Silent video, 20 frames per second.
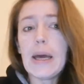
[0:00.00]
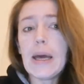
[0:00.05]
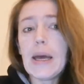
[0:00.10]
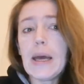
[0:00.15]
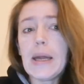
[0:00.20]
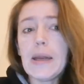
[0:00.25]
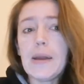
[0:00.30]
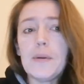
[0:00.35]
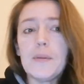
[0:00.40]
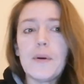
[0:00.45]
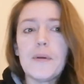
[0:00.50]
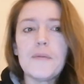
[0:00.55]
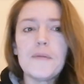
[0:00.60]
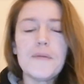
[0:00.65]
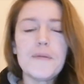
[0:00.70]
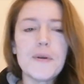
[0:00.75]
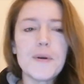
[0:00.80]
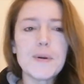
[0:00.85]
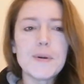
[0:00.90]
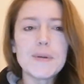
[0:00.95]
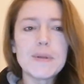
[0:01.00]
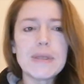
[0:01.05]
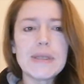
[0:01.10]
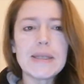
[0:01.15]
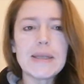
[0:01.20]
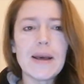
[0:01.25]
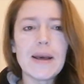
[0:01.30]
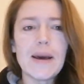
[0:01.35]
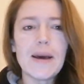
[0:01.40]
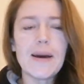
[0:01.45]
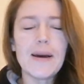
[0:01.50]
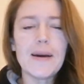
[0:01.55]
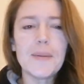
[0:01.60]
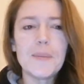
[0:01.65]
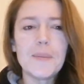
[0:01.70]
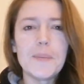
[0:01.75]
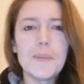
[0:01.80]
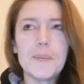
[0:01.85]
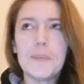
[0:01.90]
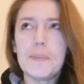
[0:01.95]
anyone feels
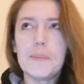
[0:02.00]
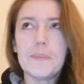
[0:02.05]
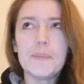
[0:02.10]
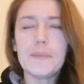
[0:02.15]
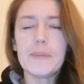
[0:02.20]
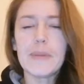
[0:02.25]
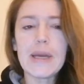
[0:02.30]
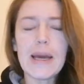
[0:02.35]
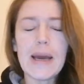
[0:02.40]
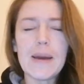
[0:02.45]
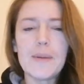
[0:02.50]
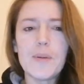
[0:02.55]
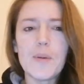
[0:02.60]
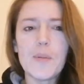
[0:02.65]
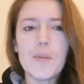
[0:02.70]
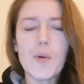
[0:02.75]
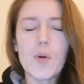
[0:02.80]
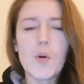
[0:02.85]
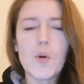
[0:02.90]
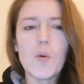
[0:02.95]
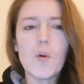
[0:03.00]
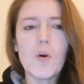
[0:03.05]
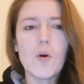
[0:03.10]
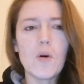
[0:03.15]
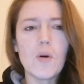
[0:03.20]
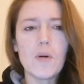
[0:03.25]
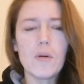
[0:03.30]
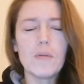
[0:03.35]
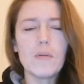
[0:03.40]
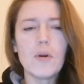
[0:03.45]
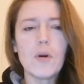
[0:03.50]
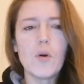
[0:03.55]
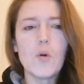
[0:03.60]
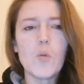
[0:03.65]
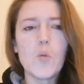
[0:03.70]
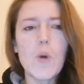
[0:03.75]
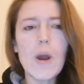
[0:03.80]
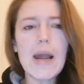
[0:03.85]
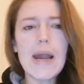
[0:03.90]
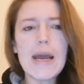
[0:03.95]
um, capable or, or
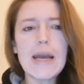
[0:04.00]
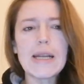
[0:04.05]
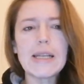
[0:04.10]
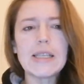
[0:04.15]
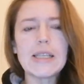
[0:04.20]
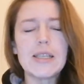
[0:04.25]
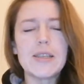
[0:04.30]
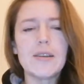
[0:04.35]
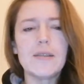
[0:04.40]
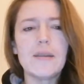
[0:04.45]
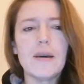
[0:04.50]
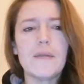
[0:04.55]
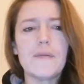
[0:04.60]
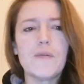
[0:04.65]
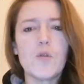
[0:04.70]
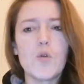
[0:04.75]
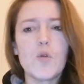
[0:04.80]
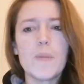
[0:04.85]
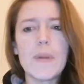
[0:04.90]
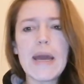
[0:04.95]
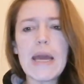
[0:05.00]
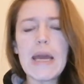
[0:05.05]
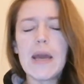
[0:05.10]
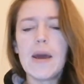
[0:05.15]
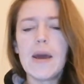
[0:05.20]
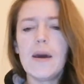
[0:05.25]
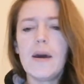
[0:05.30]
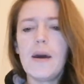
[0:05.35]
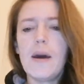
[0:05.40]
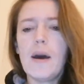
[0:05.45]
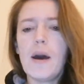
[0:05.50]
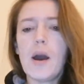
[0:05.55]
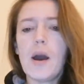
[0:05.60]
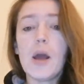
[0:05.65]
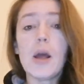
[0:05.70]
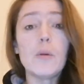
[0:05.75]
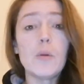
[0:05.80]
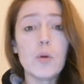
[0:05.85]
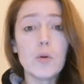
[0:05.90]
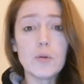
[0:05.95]
willing to do that for me.
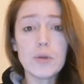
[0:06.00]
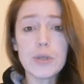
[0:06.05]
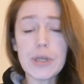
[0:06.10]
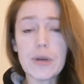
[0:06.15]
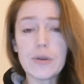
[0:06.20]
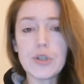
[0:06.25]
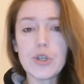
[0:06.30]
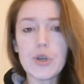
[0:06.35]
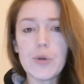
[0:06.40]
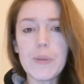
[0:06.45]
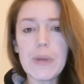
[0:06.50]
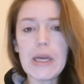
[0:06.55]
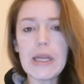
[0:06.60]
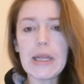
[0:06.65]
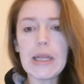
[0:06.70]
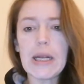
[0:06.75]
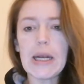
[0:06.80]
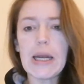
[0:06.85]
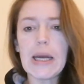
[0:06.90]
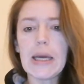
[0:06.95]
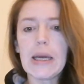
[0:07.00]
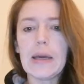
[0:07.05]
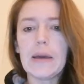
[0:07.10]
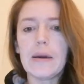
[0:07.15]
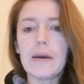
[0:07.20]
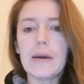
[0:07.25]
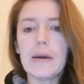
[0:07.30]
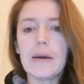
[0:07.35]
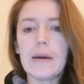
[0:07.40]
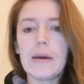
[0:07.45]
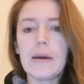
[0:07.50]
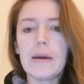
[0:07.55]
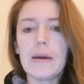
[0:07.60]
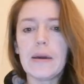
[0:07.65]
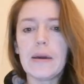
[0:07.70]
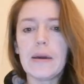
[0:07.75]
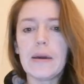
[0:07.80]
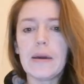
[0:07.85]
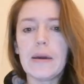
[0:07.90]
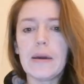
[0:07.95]
It will also should be in the link of
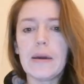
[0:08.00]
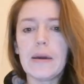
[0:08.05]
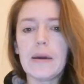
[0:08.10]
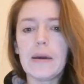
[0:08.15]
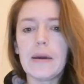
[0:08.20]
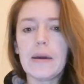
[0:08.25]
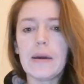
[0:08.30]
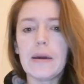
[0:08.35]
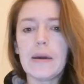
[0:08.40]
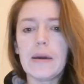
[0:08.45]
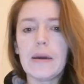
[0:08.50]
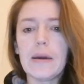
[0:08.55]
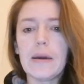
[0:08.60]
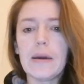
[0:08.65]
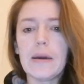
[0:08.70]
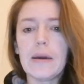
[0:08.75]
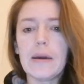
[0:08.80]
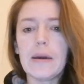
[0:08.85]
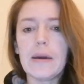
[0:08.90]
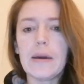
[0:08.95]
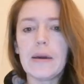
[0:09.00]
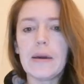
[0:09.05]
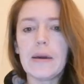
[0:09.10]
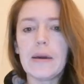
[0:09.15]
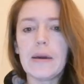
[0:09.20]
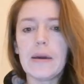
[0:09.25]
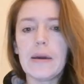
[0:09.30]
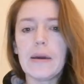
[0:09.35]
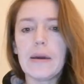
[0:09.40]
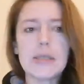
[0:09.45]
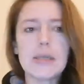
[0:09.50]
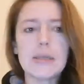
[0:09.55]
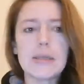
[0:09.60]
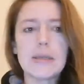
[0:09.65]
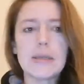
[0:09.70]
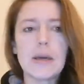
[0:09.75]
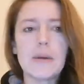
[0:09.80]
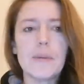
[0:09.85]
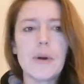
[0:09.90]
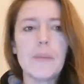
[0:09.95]
this um, because the live chat
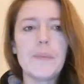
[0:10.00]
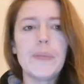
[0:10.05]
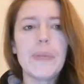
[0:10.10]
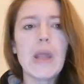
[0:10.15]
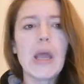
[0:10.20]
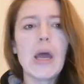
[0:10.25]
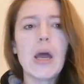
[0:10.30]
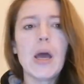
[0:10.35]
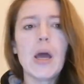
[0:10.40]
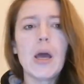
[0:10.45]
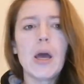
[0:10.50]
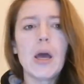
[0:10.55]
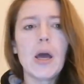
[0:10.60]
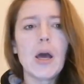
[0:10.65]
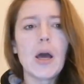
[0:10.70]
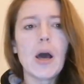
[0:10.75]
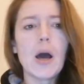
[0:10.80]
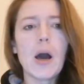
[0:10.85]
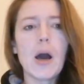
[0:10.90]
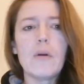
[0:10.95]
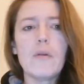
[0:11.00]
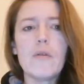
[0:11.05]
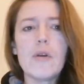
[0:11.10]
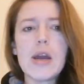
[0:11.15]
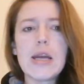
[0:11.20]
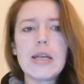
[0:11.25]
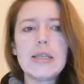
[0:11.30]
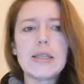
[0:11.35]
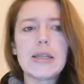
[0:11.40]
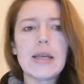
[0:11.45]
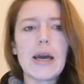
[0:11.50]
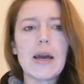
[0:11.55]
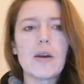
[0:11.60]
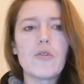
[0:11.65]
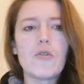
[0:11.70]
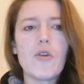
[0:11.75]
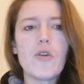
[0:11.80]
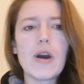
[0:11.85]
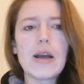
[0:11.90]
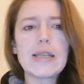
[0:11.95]
doesn't come up. I read that
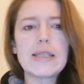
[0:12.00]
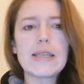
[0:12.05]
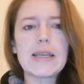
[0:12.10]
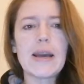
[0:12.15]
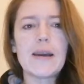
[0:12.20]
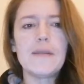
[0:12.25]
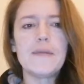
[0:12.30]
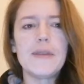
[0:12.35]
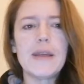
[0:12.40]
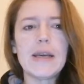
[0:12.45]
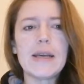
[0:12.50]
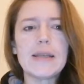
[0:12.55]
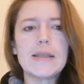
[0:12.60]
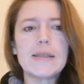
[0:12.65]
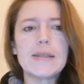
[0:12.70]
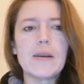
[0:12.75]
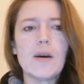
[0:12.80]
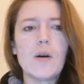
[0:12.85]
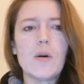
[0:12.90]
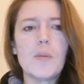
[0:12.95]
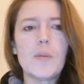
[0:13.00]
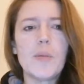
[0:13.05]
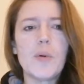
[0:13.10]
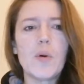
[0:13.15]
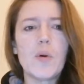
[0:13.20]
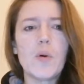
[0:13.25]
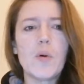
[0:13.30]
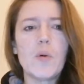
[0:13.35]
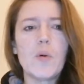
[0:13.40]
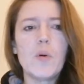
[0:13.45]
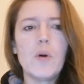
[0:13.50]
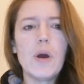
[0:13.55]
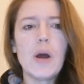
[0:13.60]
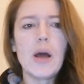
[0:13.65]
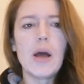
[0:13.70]
Christ gave the example